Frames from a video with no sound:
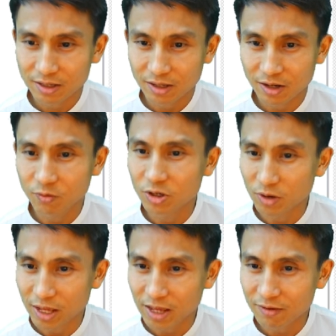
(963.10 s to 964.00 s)
oh, we know
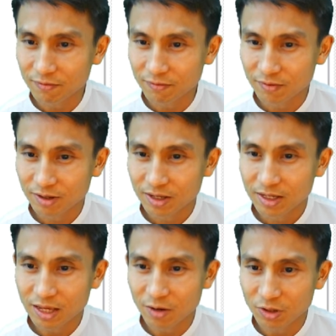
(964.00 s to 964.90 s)
AF.
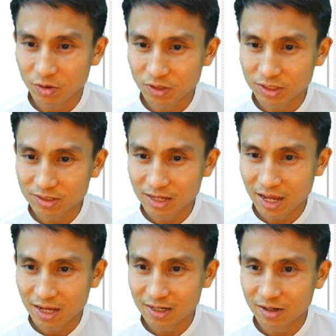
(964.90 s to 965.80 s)
Yeah, we know this
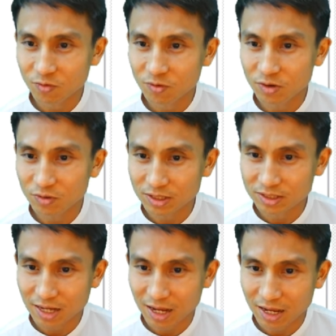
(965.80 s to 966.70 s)
side, we know this
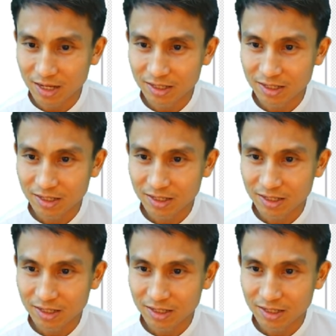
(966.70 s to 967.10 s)
side,